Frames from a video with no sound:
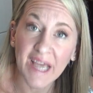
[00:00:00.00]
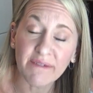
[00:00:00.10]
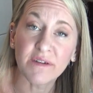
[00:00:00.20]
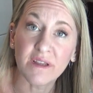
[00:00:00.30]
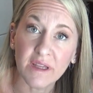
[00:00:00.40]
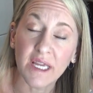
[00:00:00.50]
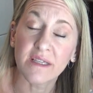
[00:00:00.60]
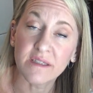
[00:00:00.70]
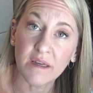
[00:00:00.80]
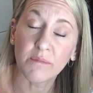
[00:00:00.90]
definitely
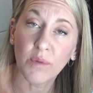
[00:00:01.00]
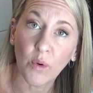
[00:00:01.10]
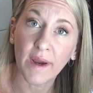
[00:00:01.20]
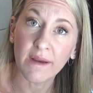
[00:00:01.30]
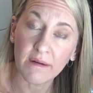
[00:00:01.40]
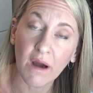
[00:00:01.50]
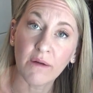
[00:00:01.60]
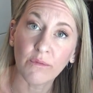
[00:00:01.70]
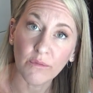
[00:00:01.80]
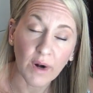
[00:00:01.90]
at some point,
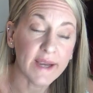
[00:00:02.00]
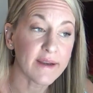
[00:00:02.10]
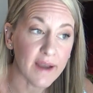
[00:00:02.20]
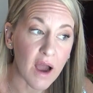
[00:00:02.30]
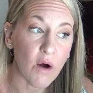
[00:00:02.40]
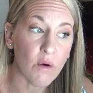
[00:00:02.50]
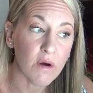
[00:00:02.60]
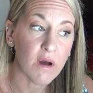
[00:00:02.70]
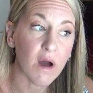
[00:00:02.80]
not right now,